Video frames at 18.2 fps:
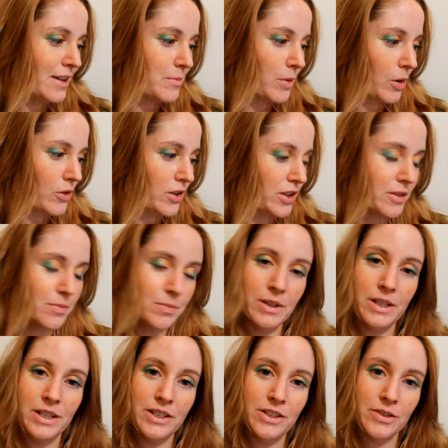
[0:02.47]
I'm going to
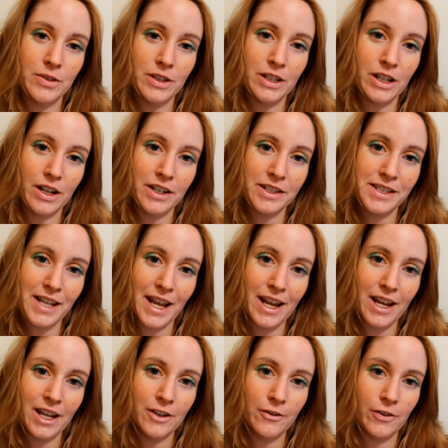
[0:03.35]
be doing a
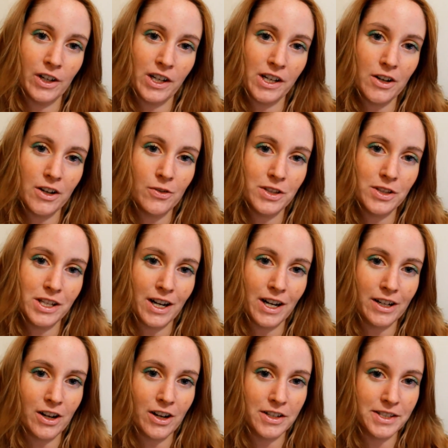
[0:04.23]
tag video
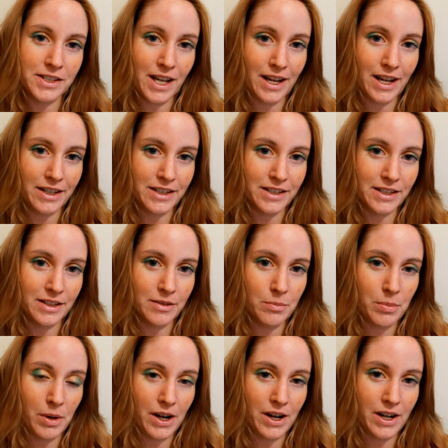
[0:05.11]
that I got tagged
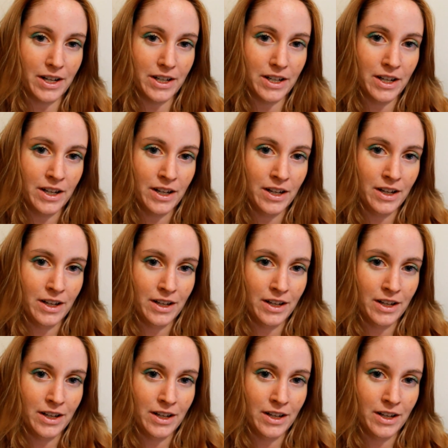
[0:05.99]
in by